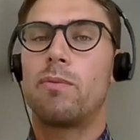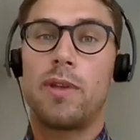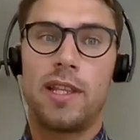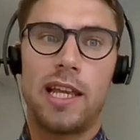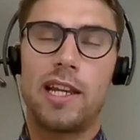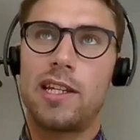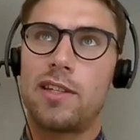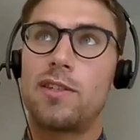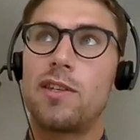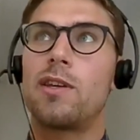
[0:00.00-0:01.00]
within the
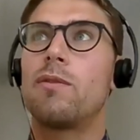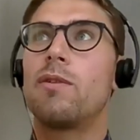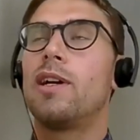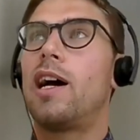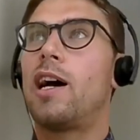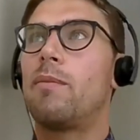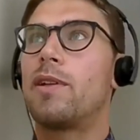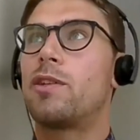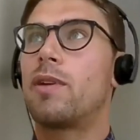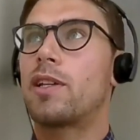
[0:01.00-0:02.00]
NHS do,
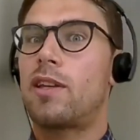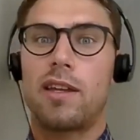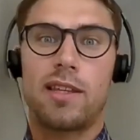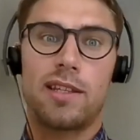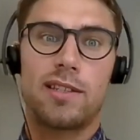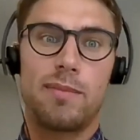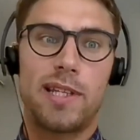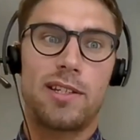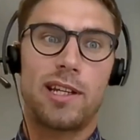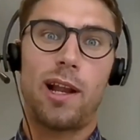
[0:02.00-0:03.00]
and two exciting things to
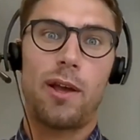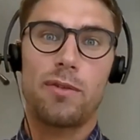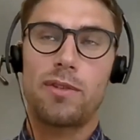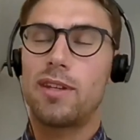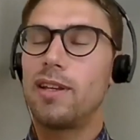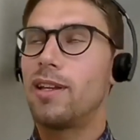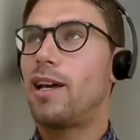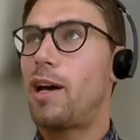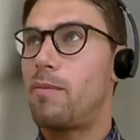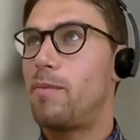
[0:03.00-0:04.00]
potentially close
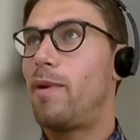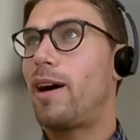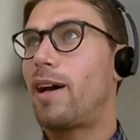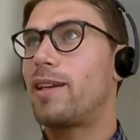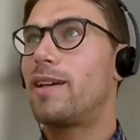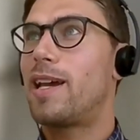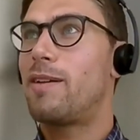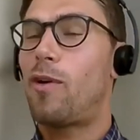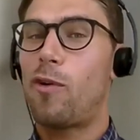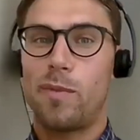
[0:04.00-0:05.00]
my
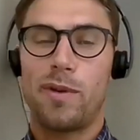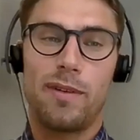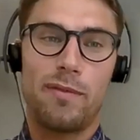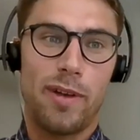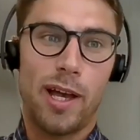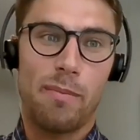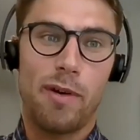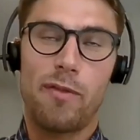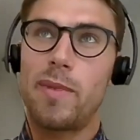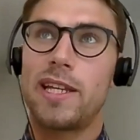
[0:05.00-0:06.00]
involvement
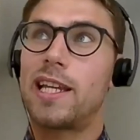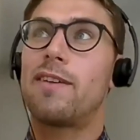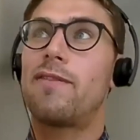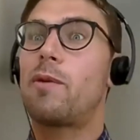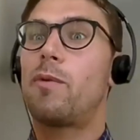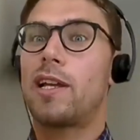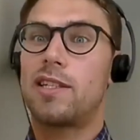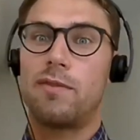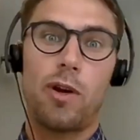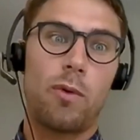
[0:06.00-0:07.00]
of the meeting. And if anyone has
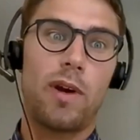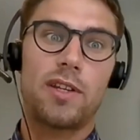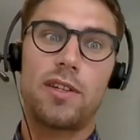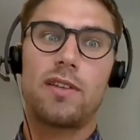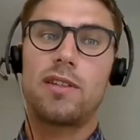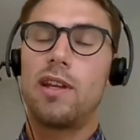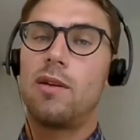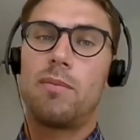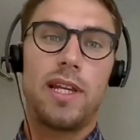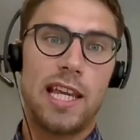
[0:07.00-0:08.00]
any follow-up questions,
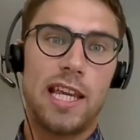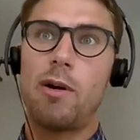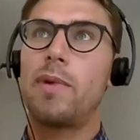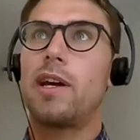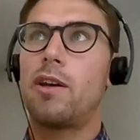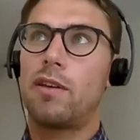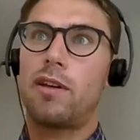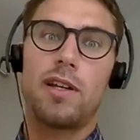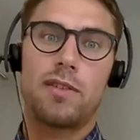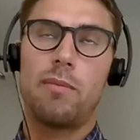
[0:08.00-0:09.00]
please email me. I know the
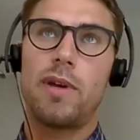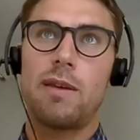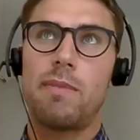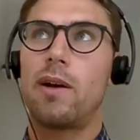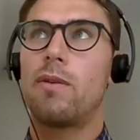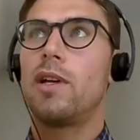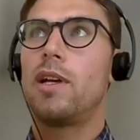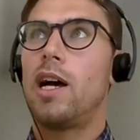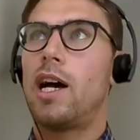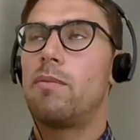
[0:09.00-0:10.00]
guys have got my email.
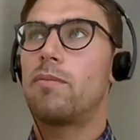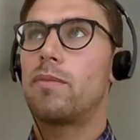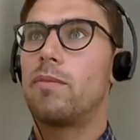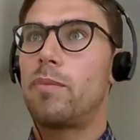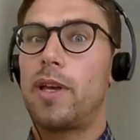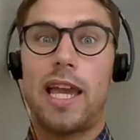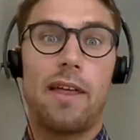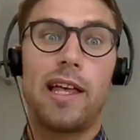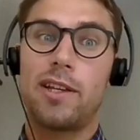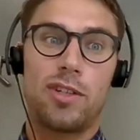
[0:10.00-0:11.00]
But
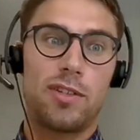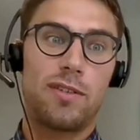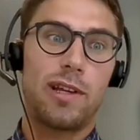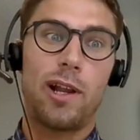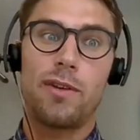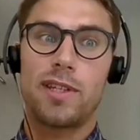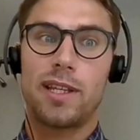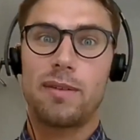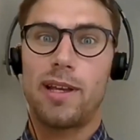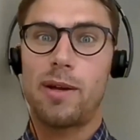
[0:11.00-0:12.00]
yeah, that's just the
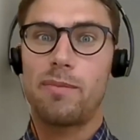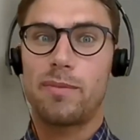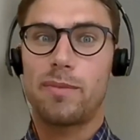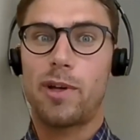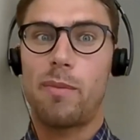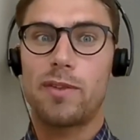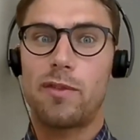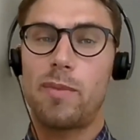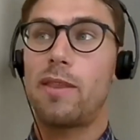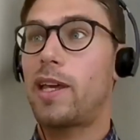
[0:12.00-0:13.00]
closing comments
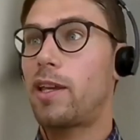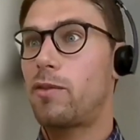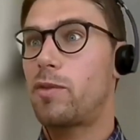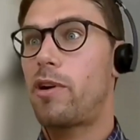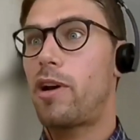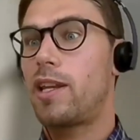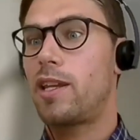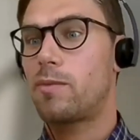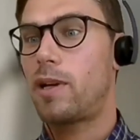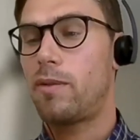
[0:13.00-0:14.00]
for me. And thank you to Bryony
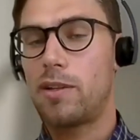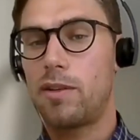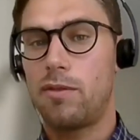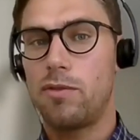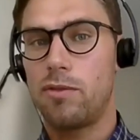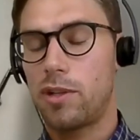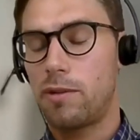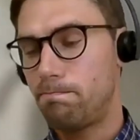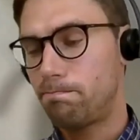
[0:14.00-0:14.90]
as well, and you, Georgia.